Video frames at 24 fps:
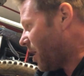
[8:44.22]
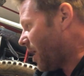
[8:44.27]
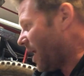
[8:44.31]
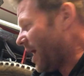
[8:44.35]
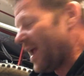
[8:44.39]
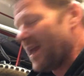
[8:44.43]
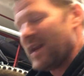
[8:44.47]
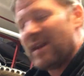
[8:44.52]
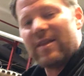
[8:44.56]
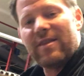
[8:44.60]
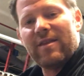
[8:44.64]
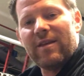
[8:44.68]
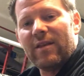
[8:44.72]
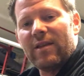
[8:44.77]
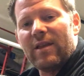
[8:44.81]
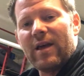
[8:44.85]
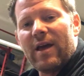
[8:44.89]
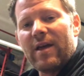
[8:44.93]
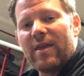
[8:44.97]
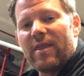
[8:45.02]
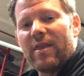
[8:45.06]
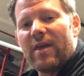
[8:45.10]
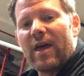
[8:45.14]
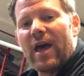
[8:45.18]
anything
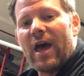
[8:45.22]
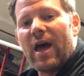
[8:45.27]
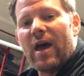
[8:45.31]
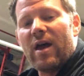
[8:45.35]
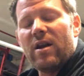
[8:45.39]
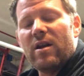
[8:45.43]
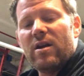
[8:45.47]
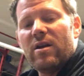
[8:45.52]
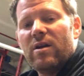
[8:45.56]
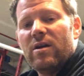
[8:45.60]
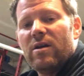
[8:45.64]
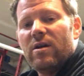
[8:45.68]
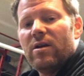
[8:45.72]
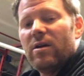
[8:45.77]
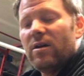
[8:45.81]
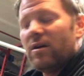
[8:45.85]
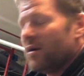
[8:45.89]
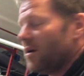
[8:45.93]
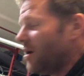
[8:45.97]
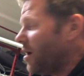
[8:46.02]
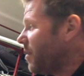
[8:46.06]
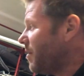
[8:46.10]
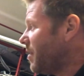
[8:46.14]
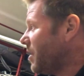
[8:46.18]
like that
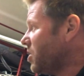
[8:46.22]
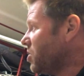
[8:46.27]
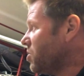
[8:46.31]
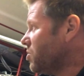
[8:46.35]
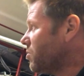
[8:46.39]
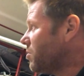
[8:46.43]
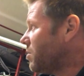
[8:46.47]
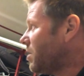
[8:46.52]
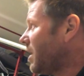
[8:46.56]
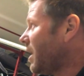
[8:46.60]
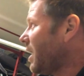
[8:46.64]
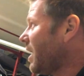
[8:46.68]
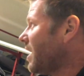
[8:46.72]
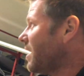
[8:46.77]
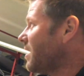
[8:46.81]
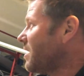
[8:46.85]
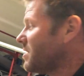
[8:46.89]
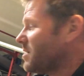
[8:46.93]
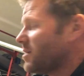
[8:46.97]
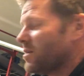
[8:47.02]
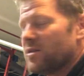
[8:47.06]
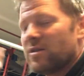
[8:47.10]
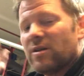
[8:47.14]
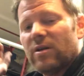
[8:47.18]
that you can't
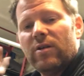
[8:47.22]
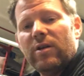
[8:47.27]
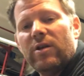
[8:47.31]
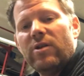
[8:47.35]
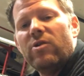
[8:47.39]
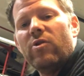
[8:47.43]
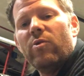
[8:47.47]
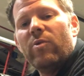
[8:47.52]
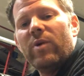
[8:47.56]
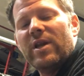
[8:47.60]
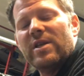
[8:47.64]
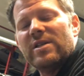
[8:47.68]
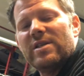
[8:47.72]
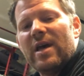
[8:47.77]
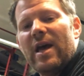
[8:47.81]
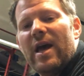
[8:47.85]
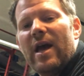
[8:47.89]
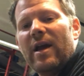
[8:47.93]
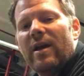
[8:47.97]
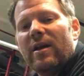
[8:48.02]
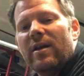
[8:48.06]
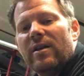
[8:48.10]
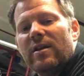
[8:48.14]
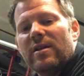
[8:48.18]
necessarily do when it's
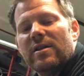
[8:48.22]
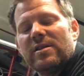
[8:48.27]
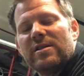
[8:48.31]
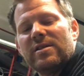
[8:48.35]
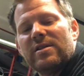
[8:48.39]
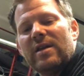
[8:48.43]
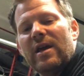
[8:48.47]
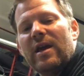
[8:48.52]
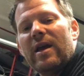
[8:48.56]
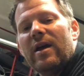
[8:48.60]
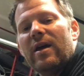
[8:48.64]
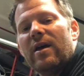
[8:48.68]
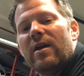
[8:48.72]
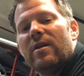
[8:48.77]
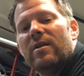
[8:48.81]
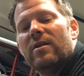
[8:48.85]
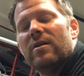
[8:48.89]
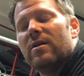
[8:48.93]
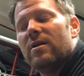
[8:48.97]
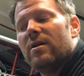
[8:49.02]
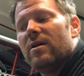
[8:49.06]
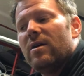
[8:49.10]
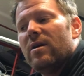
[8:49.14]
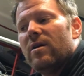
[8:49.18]
hanging in a stand,
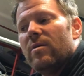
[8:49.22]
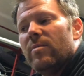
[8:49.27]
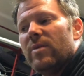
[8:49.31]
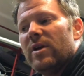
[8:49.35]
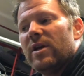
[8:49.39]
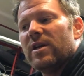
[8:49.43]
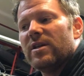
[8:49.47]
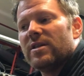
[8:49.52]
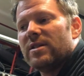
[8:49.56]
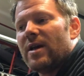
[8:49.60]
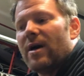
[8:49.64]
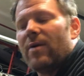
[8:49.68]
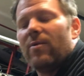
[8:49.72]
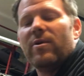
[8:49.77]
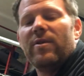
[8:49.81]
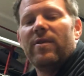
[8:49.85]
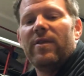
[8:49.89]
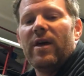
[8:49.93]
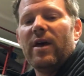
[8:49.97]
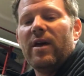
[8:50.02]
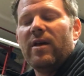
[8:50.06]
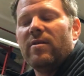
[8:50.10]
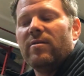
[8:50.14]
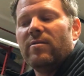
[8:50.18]
because that would
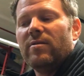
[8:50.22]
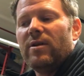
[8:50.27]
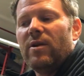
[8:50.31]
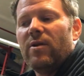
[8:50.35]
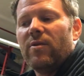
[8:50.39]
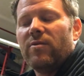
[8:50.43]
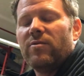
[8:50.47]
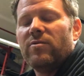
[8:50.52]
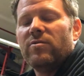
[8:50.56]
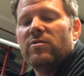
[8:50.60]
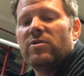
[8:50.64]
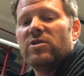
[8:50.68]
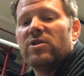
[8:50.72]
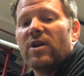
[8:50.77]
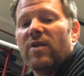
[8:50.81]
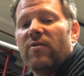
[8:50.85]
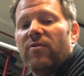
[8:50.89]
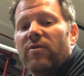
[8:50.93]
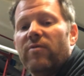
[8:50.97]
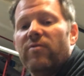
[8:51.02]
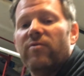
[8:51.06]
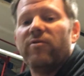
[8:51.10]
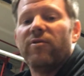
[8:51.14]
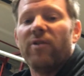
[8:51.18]
then, stuff
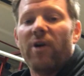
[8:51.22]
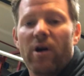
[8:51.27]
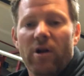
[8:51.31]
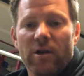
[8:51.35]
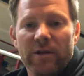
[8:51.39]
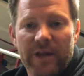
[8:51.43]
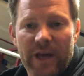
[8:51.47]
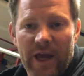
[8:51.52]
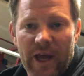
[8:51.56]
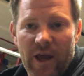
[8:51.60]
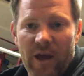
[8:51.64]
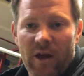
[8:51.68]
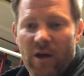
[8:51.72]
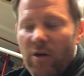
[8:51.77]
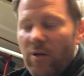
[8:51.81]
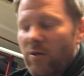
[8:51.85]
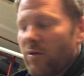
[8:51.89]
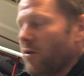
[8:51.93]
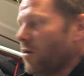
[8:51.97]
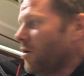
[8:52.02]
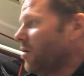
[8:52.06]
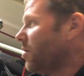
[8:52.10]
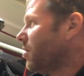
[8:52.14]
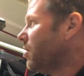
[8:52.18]
would fall down
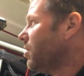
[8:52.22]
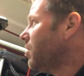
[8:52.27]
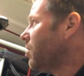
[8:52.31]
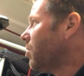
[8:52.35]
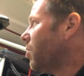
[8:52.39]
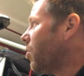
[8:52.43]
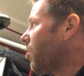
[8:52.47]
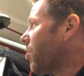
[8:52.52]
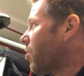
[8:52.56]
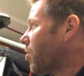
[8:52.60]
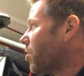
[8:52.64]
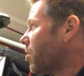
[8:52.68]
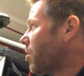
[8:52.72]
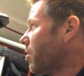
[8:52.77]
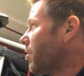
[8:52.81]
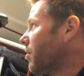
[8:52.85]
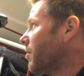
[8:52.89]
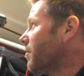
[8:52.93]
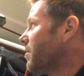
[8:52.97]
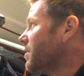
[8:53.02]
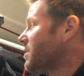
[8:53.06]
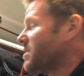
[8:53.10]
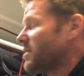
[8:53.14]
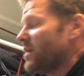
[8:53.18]
or
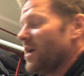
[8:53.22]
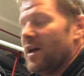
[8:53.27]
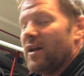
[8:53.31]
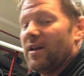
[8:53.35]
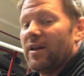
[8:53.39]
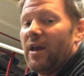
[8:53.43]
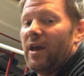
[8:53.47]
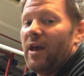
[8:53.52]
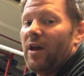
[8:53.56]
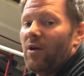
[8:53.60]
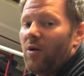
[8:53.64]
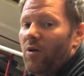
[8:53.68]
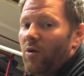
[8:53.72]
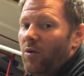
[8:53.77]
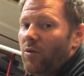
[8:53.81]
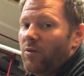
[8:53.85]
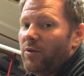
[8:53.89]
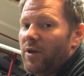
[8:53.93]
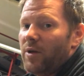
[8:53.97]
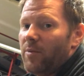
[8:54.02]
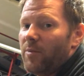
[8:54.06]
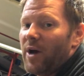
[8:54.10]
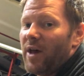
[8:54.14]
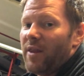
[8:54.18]
the stand can't hold
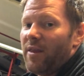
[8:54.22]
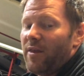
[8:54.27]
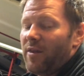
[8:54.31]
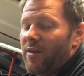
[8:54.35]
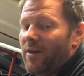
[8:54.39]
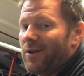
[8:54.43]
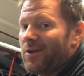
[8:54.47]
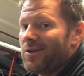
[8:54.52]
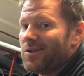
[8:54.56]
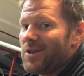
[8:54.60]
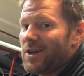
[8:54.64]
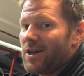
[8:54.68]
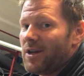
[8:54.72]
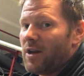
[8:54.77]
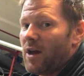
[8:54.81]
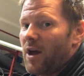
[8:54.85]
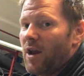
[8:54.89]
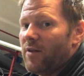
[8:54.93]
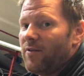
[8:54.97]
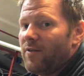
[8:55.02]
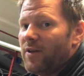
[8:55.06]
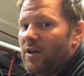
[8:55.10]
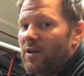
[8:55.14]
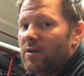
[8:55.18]
it by the thing you're taking out
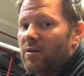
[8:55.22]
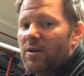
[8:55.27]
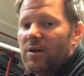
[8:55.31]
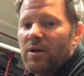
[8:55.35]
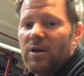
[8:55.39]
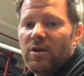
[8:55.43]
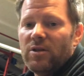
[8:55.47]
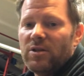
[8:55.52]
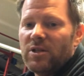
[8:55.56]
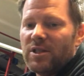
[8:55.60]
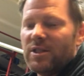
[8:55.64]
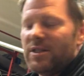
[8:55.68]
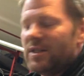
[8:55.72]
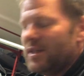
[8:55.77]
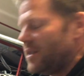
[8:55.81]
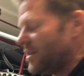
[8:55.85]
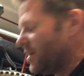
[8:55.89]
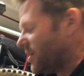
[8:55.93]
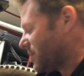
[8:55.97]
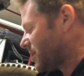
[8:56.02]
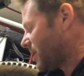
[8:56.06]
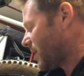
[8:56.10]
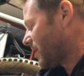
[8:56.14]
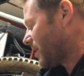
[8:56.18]
of it. Just
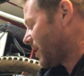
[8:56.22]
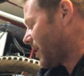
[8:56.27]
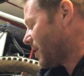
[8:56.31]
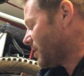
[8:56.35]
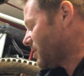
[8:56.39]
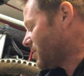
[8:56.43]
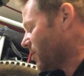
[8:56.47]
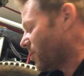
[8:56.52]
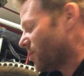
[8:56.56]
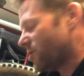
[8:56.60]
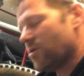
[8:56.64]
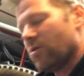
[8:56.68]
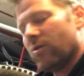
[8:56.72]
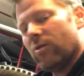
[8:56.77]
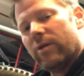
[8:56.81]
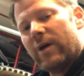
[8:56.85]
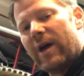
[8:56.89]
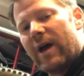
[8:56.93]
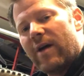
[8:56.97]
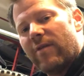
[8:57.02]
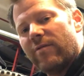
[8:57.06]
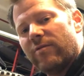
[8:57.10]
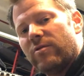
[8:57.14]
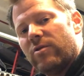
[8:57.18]
details like that. So it's cool to
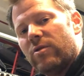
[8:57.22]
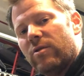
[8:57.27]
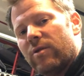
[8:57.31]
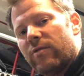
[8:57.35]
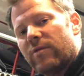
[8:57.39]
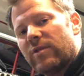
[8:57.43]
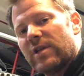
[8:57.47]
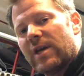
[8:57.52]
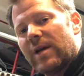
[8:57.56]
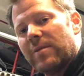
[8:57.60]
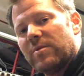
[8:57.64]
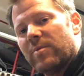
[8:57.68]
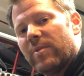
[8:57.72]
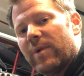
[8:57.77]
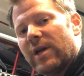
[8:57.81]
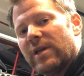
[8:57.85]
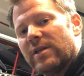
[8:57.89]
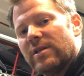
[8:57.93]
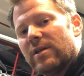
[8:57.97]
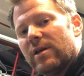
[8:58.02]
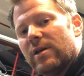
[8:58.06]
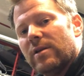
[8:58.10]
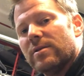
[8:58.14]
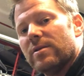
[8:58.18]
have 2 different types of bike
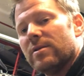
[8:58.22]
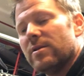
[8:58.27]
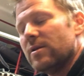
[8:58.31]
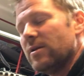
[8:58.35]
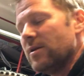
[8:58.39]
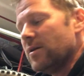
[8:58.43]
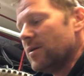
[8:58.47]
stands.